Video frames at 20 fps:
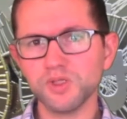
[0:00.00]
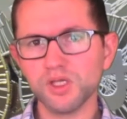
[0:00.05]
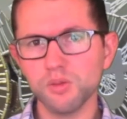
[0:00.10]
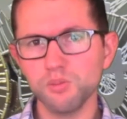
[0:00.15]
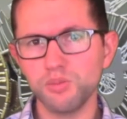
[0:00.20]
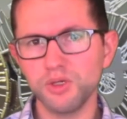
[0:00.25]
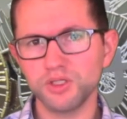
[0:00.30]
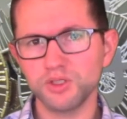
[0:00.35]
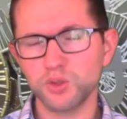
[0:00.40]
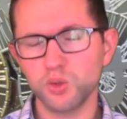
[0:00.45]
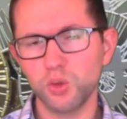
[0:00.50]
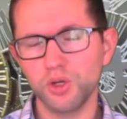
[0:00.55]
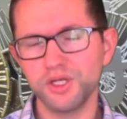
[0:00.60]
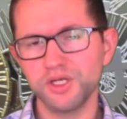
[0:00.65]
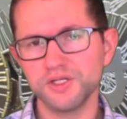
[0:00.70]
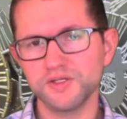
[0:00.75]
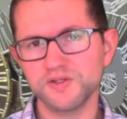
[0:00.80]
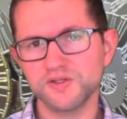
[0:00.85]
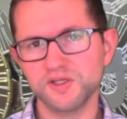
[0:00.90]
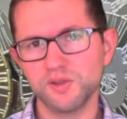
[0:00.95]
Bitcoin
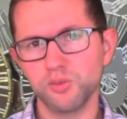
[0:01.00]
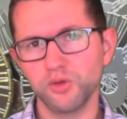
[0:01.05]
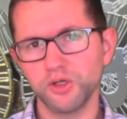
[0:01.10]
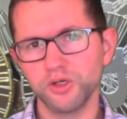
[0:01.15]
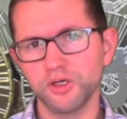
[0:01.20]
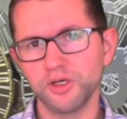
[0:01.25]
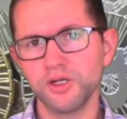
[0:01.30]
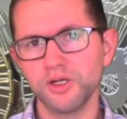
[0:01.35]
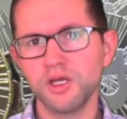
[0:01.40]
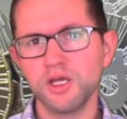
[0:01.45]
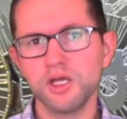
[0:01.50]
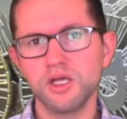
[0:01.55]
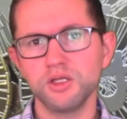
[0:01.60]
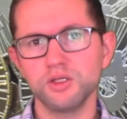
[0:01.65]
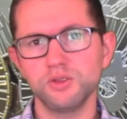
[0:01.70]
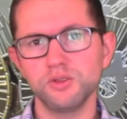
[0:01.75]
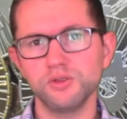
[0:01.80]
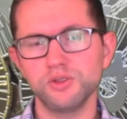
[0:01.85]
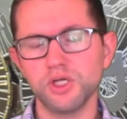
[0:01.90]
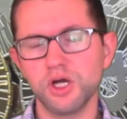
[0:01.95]
is similar.
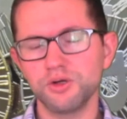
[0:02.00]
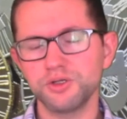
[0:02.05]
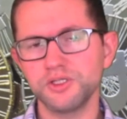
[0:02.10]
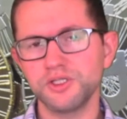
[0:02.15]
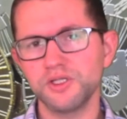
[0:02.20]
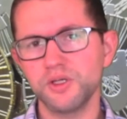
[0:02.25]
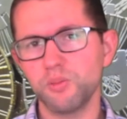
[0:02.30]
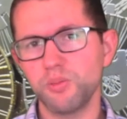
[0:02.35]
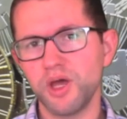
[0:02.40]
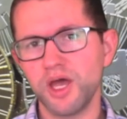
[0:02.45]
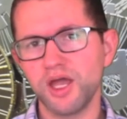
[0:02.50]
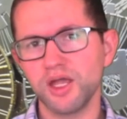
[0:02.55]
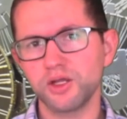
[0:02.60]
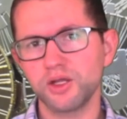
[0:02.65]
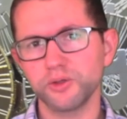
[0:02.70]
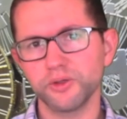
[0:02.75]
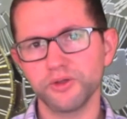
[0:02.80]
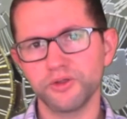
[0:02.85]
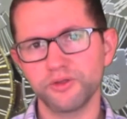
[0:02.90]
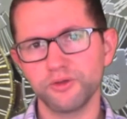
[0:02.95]
You don't need a bank
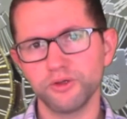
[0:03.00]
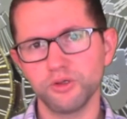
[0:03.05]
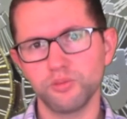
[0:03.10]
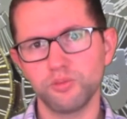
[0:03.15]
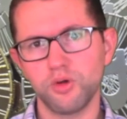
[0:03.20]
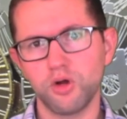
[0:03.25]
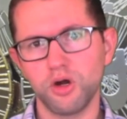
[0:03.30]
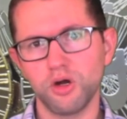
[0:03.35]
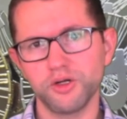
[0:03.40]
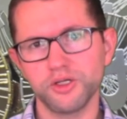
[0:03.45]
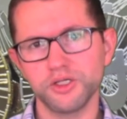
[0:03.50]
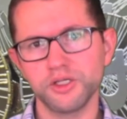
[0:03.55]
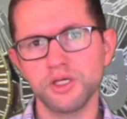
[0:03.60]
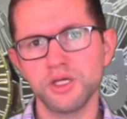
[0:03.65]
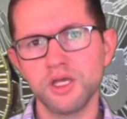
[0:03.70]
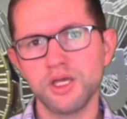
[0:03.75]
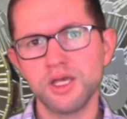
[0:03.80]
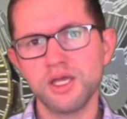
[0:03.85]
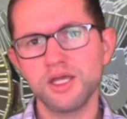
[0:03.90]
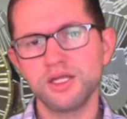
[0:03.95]
or a third party
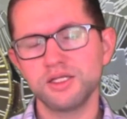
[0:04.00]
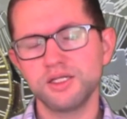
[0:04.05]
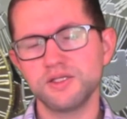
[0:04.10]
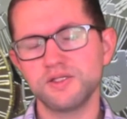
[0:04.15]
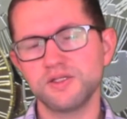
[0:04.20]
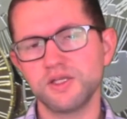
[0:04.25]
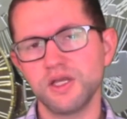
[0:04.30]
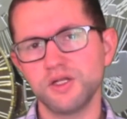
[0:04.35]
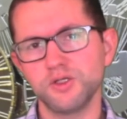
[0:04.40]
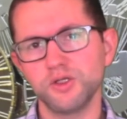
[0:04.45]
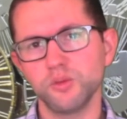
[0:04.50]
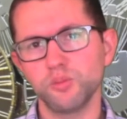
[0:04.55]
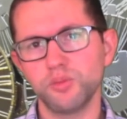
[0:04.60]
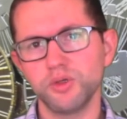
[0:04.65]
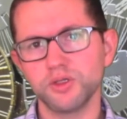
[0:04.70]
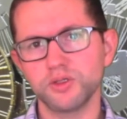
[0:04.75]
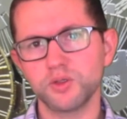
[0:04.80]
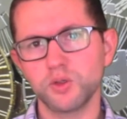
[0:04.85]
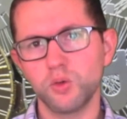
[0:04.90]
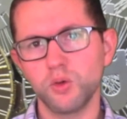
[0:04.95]
to send your
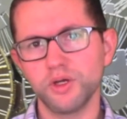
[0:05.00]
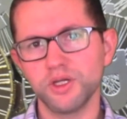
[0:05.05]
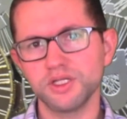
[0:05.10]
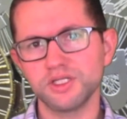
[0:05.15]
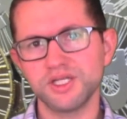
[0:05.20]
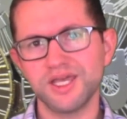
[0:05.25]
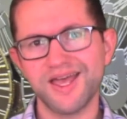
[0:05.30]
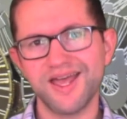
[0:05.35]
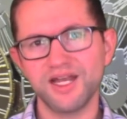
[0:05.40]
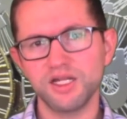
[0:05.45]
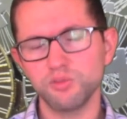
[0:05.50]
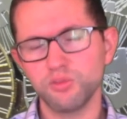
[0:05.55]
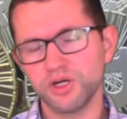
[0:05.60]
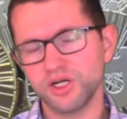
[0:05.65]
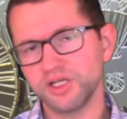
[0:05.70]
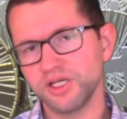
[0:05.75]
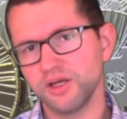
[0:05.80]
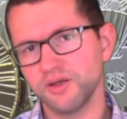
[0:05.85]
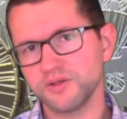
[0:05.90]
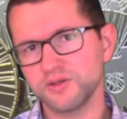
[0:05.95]
Bitcoin to
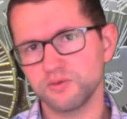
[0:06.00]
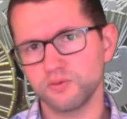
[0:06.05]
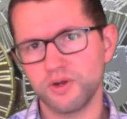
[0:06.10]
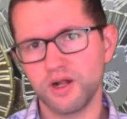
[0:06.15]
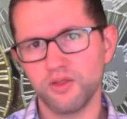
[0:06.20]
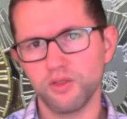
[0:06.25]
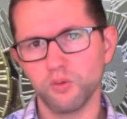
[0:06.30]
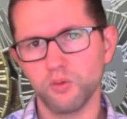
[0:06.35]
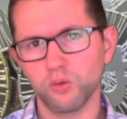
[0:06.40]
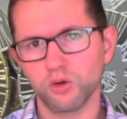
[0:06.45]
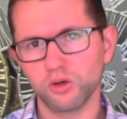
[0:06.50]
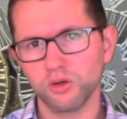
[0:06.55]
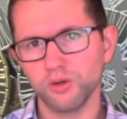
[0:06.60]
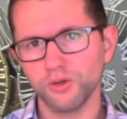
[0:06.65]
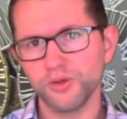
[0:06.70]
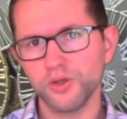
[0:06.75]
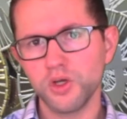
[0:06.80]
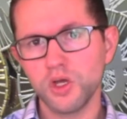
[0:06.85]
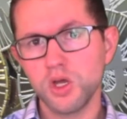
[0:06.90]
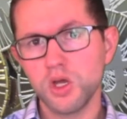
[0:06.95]
anybody else around the
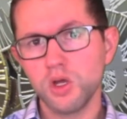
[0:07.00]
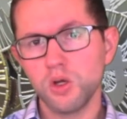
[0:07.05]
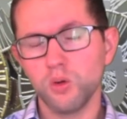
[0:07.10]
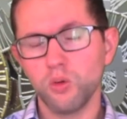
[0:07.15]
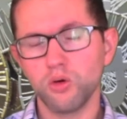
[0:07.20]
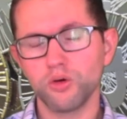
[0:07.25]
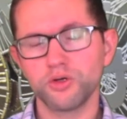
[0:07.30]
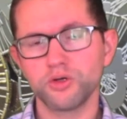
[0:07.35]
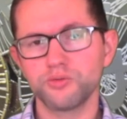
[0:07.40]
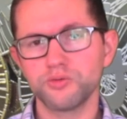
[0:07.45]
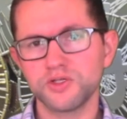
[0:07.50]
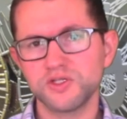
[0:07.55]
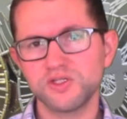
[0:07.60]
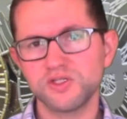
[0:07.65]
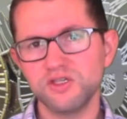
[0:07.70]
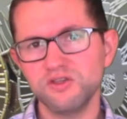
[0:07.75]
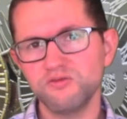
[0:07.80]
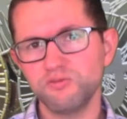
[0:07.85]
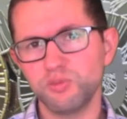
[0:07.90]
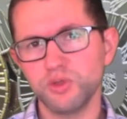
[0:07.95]
world or to
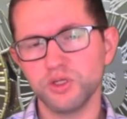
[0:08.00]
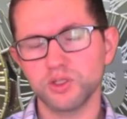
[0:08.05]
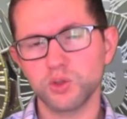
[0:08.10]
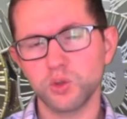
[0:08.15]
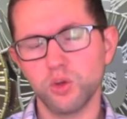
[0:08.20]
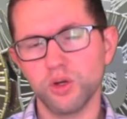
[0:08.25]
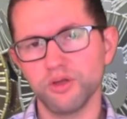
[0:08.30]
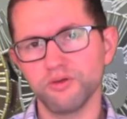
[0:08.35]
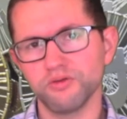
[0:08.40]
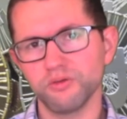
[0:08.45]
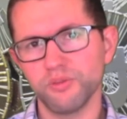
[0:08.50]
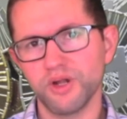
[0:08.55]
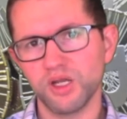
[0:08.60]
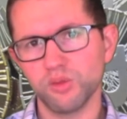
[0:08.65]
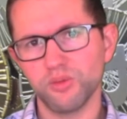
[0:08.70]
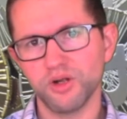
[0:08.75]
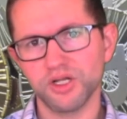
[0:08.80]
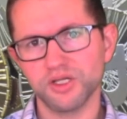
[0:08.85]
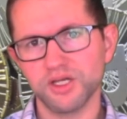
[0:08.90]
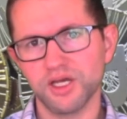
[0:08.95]
receive Bitcoin from
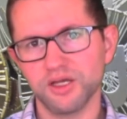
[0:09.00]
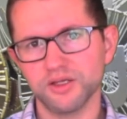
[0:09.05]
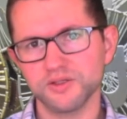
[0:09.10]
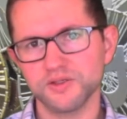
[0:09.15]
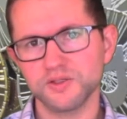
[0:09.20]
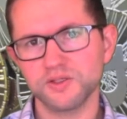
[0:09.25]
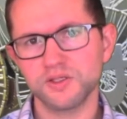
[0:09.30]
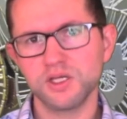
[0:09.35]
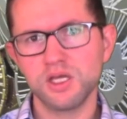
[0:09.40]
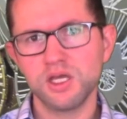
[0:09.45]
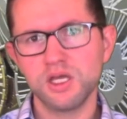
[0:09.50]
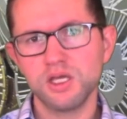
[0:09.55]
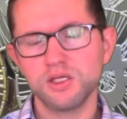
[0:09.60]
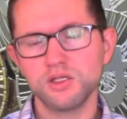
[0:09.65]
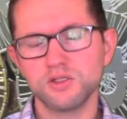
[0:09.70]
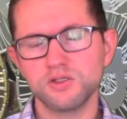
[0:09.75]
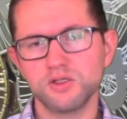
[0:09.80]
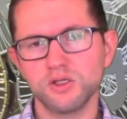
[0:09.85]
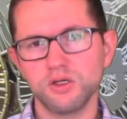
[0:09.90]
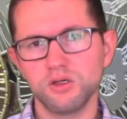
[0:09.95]
anybody else.
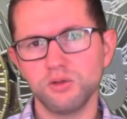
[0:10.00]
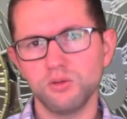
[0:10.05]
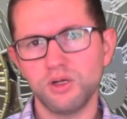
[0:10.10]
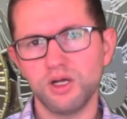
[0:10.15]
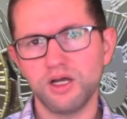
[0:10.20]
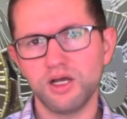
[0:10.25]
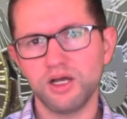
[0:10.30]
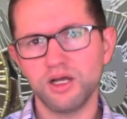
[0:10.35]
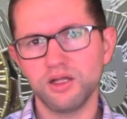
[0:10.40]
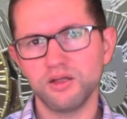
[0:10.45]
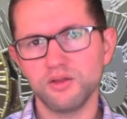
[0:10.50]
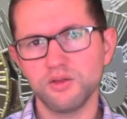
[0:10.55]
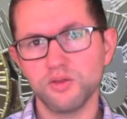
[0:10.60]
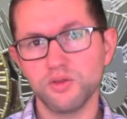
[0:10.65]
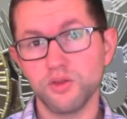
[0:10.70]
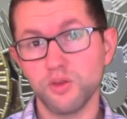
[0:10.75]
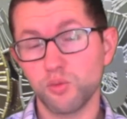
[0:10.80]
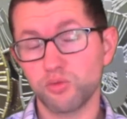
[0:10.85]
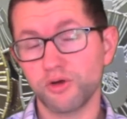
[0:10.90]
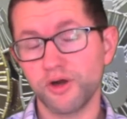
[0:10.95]
So
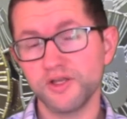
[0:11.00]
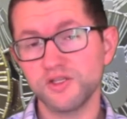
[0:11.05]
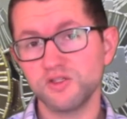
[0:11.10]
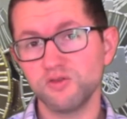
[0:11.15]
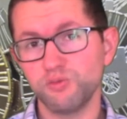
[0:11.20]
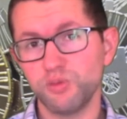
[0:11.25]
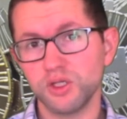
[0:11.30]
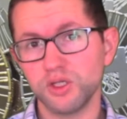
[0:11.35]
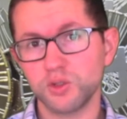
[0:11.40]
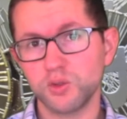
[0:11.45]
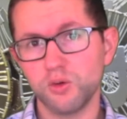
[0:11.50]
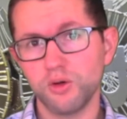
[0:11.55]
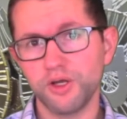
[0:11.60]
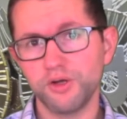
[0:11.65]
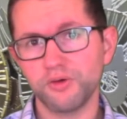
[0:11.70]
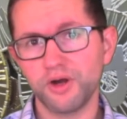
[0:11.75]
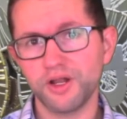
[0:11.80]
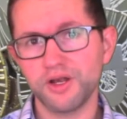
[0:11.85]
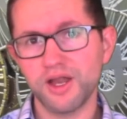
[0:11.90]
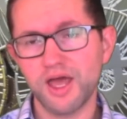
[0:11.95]
the price of Bitcoin
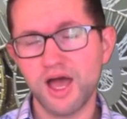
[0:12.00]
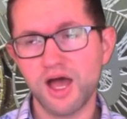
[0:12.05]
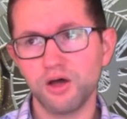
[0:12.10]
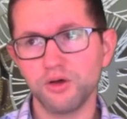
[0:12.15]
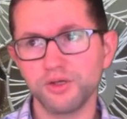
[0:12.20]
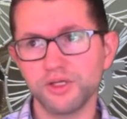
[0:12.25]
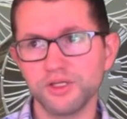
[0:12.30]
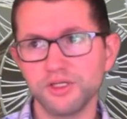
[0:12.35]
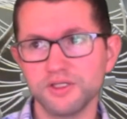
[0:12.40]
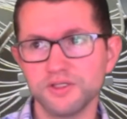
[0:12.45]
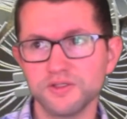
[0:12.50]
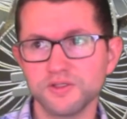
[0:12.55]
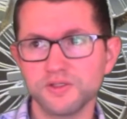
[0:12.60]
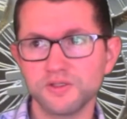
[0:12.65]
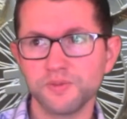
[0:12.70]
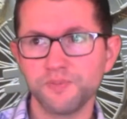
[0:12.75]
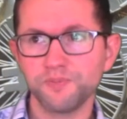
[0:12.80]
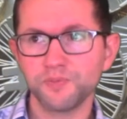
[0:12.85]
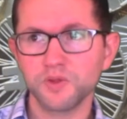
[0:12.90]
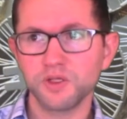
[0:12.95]
right now it's
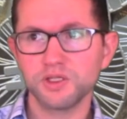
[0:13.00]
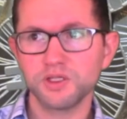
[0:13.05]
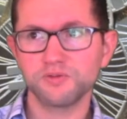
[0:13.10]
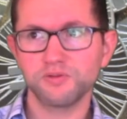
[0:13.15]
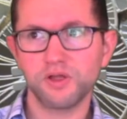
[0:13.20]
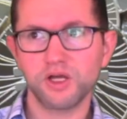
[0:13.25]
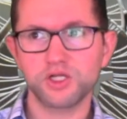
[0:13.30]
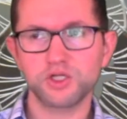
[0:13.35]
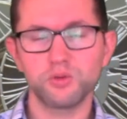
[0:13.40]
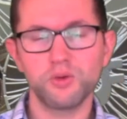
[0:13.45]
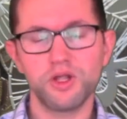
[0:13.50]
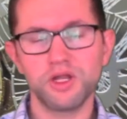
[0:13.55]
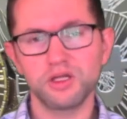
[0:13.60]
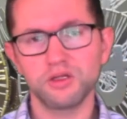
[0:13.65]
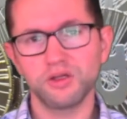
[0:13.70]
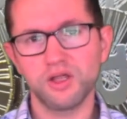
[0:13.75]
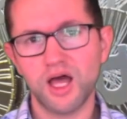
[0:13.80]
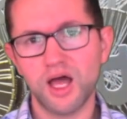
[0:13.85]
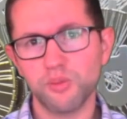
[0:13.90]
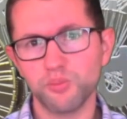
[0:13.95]
fluctuating a
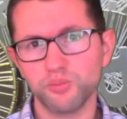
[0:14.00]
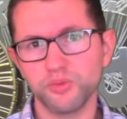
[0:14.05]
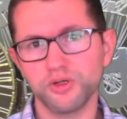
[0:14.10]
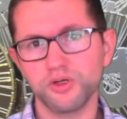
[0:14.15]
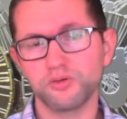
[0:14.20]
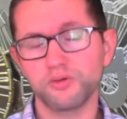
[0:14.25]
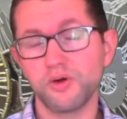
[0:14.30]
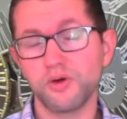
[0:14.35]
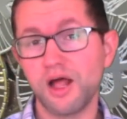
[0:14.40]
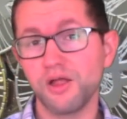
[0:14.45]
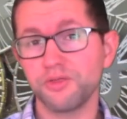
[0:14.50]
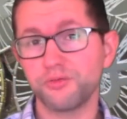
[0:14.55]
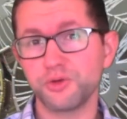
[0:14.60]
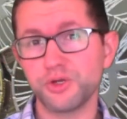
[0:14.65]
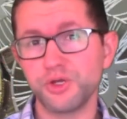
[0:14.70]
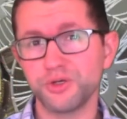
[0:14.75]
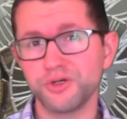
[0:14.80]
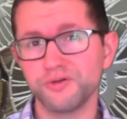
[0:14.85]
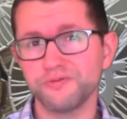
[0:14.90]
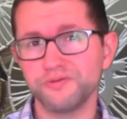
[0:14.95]
lot, but around
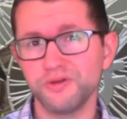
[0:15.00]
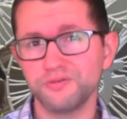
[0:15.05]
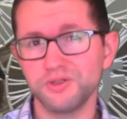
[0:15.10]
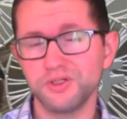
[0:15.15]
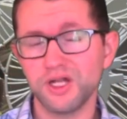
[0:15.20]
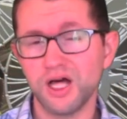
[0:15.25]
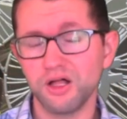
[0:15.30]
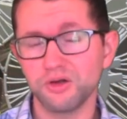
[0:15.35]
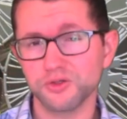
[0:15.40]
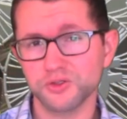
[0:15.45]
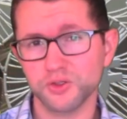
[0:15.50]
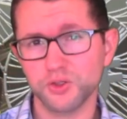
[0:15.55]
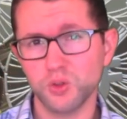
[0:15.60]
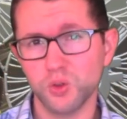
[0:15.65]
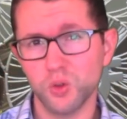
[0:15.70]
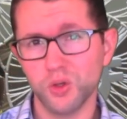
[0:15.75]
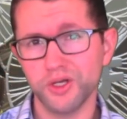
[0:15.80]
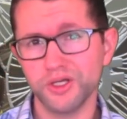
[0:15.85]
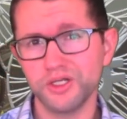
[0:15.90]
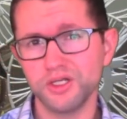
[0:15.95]
$350 a
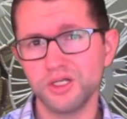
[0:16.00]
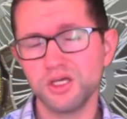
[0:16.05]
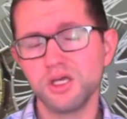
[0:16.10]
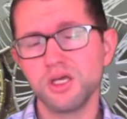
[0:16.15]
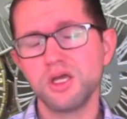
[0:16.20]
coin.